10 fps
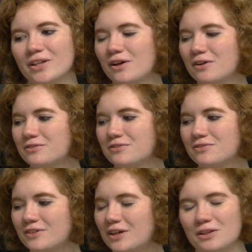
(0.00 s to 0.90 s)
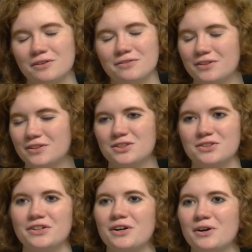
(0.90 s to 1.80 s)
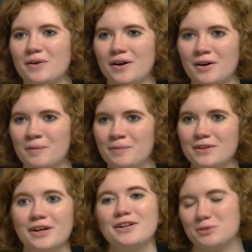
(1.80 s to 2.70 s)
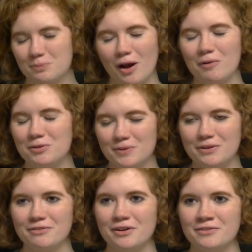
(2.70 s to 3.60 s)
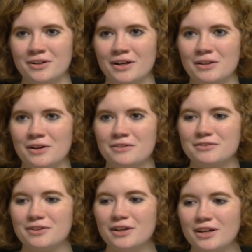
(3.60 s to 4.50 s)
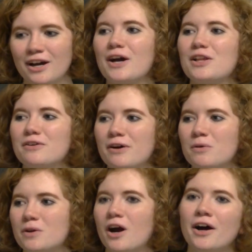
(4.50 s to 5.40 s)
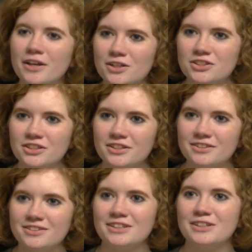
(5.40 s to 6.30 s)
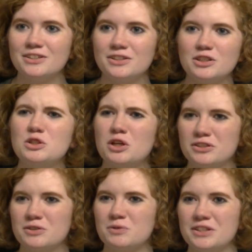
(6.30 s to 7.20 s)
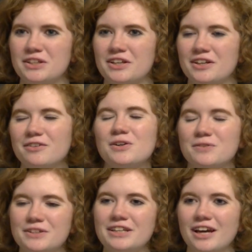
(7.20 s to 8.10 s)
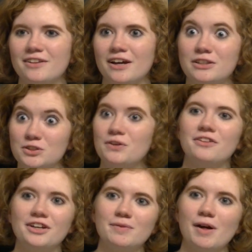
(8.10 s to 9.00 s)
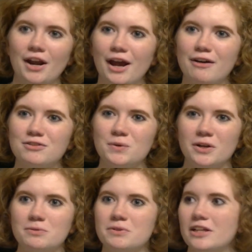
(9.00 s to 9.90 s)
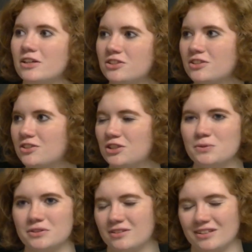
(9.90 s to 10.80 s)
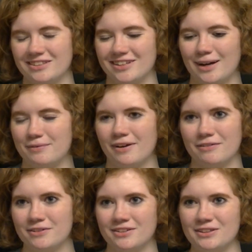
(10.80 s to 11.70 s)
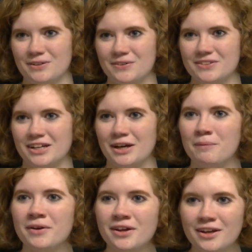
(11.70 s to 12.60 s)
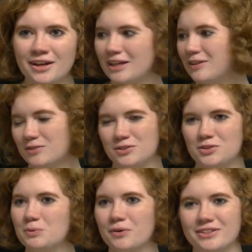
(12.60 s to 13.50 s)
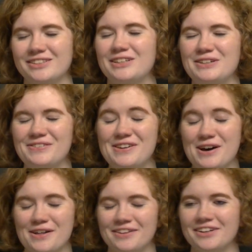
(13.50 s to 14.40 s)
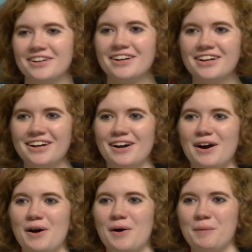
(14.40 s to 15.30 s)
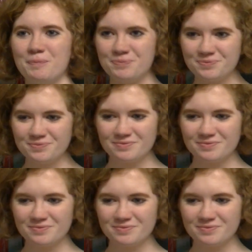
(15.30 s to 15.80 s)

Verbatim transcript: I love, I love the trio. Um, Leia is probably my favorite. I love, I love how cunning she is, and it doesn't really, you don't really get that until you think about it afterwards. But like, gee, she was on top of everything the whole time, and those two boys did nothing. Um,